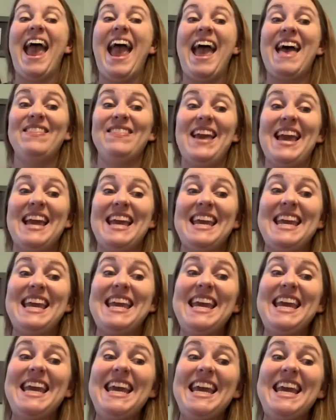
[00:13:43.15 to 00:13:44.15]
And they
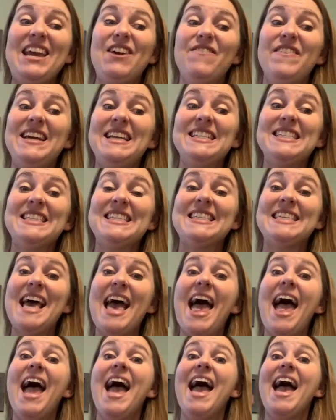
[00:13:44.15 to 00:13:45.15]
even
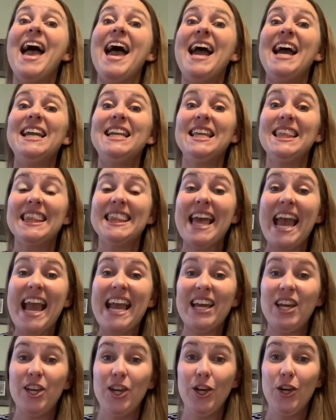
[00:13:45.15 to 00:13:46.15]
said
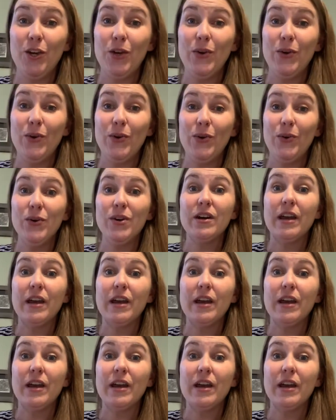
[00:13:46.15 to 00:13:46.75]
thank you.